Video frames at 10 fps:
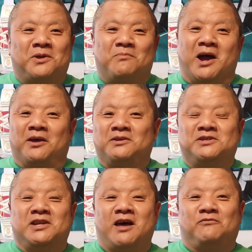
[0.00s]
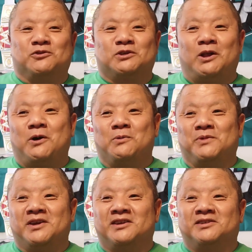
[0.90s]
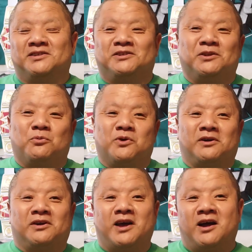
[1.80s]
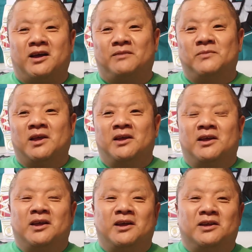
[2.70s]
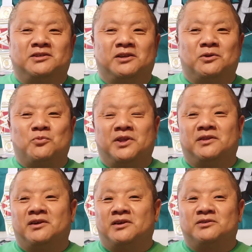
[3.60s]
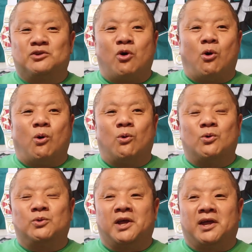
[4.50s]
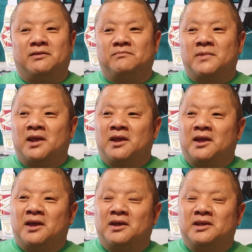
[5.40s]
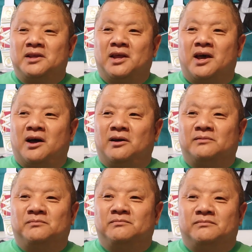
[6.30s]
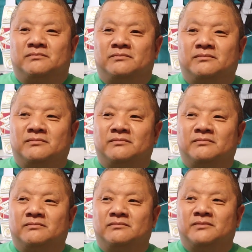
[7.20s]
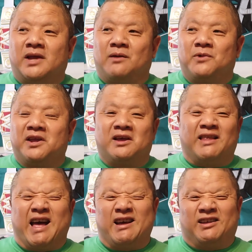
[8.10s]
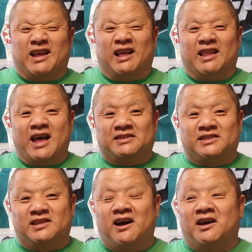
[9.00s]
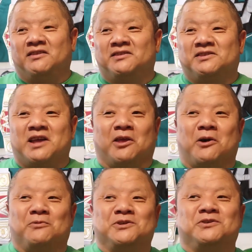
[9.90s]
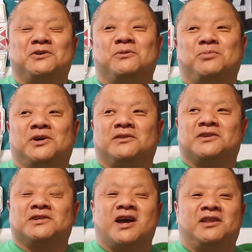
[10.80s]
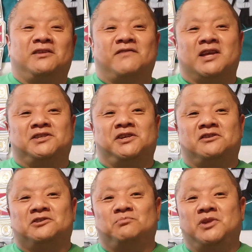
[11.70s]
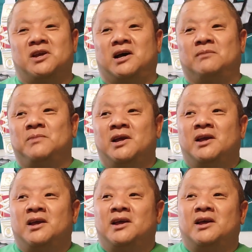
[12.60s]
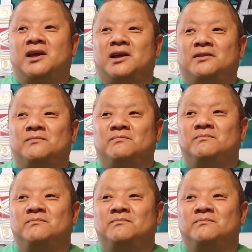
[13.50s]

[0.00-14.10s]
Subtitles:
my energy level is low because it's in the winter time. It's in the winter, it's cold, and you know and we get a lot less sun. It's not always good, but this kind of event cheers me up and